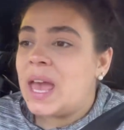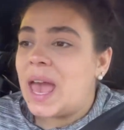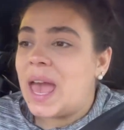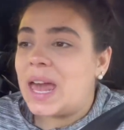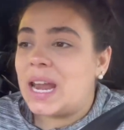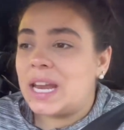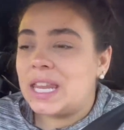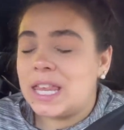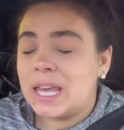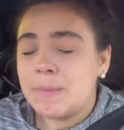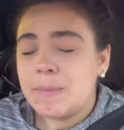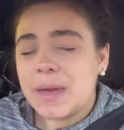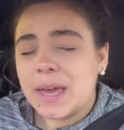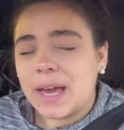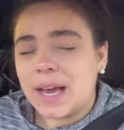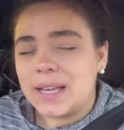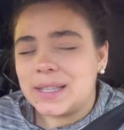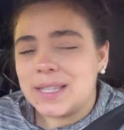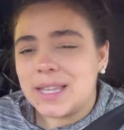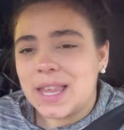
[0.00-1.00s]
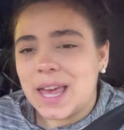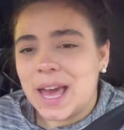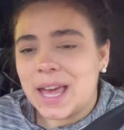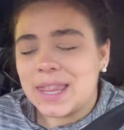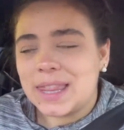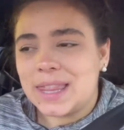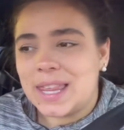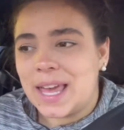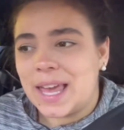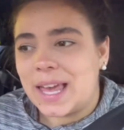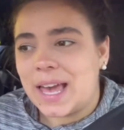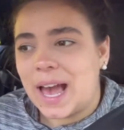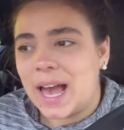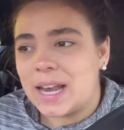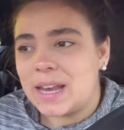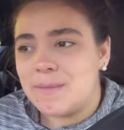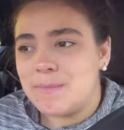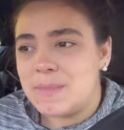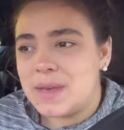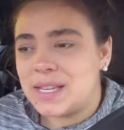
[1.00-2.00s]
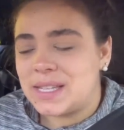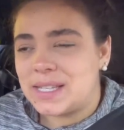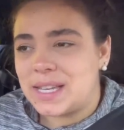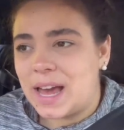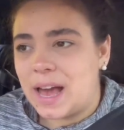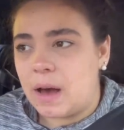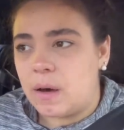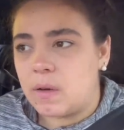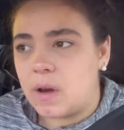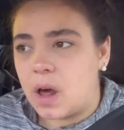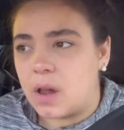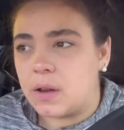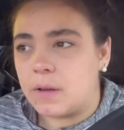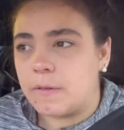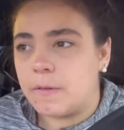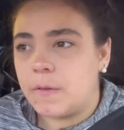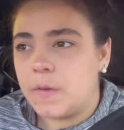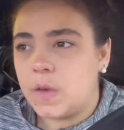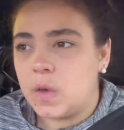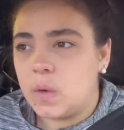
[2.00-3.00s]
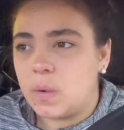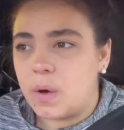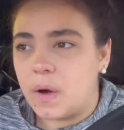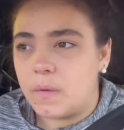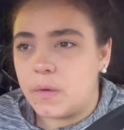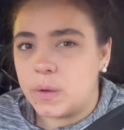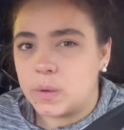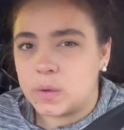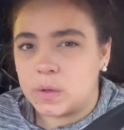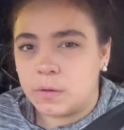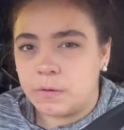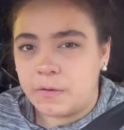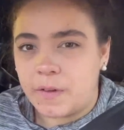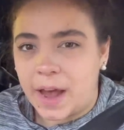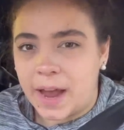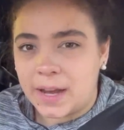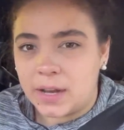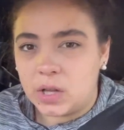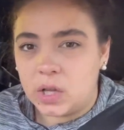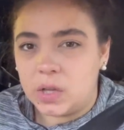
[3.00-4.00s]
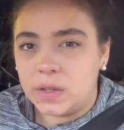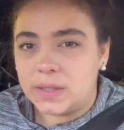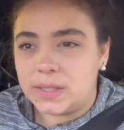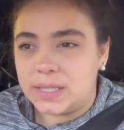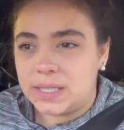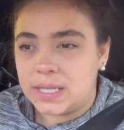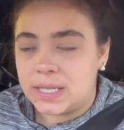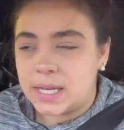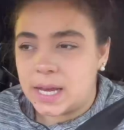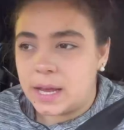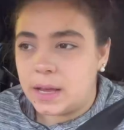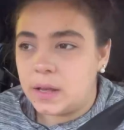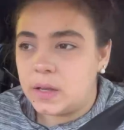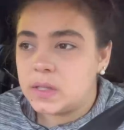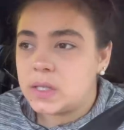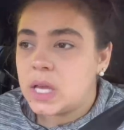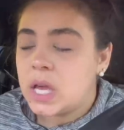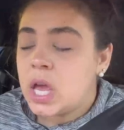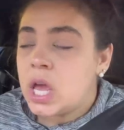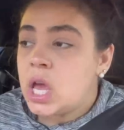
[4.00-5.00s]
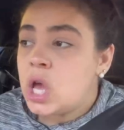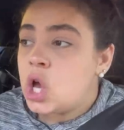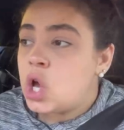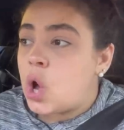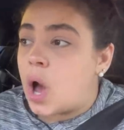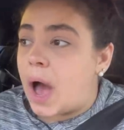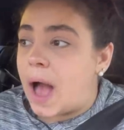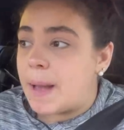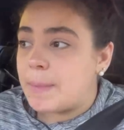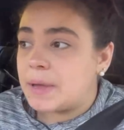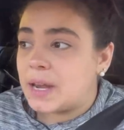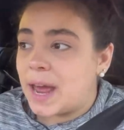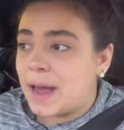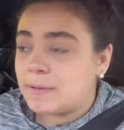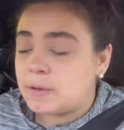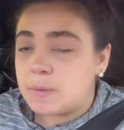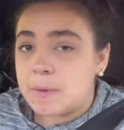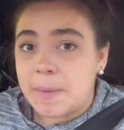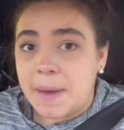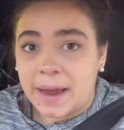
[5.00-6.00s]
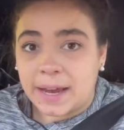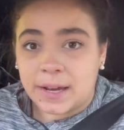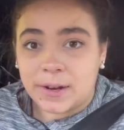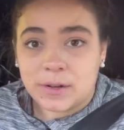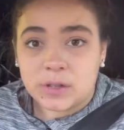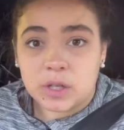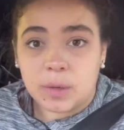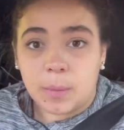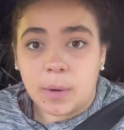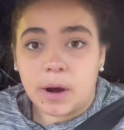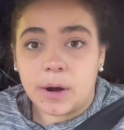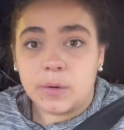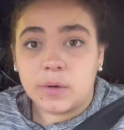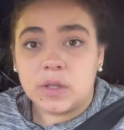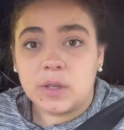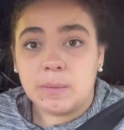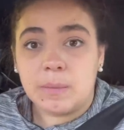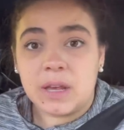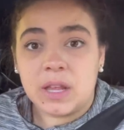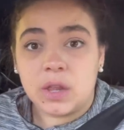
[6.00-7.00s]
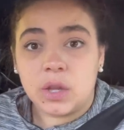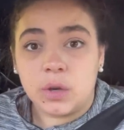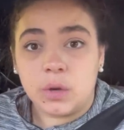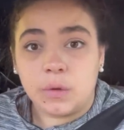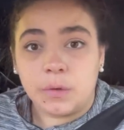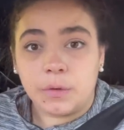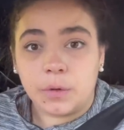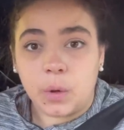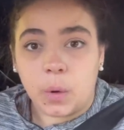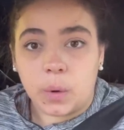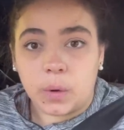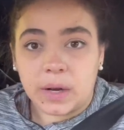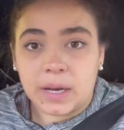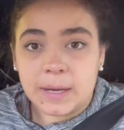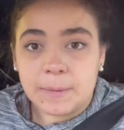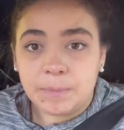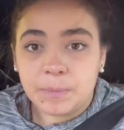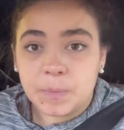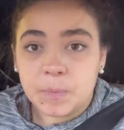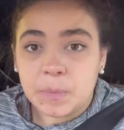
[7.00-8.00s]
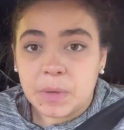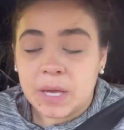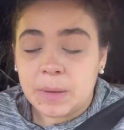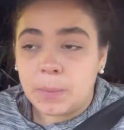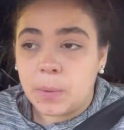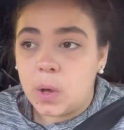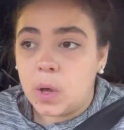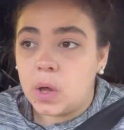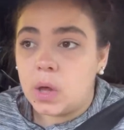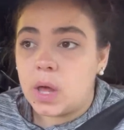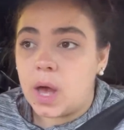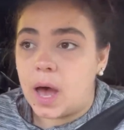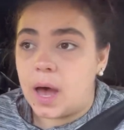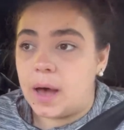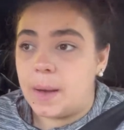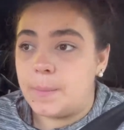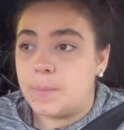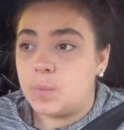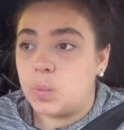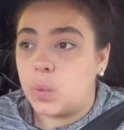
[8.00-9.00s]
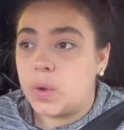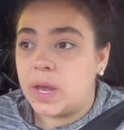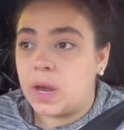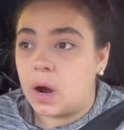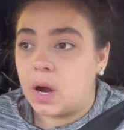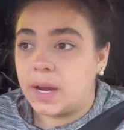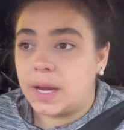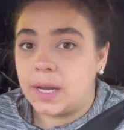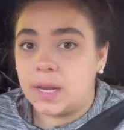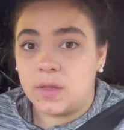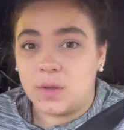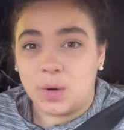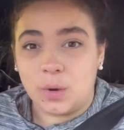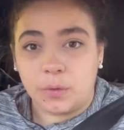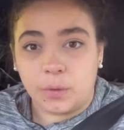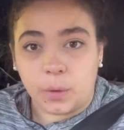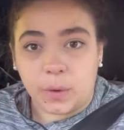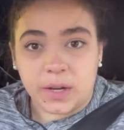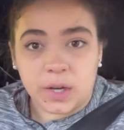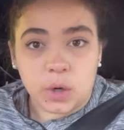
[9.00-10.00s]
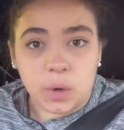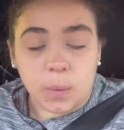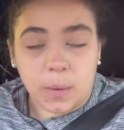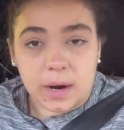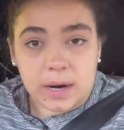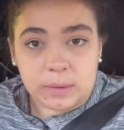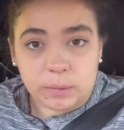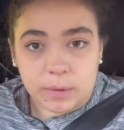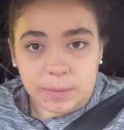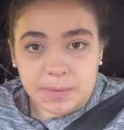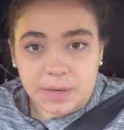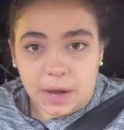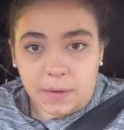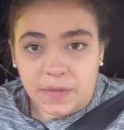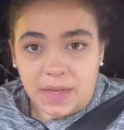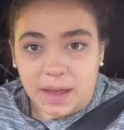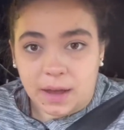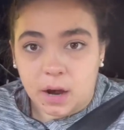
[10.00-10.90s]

And I think because of that, they kind of missed out on a few of those final details. I'm gonna have to be back here tomorrow to meet the new flooring people. We are getting the new flooring. You know where I ripped out that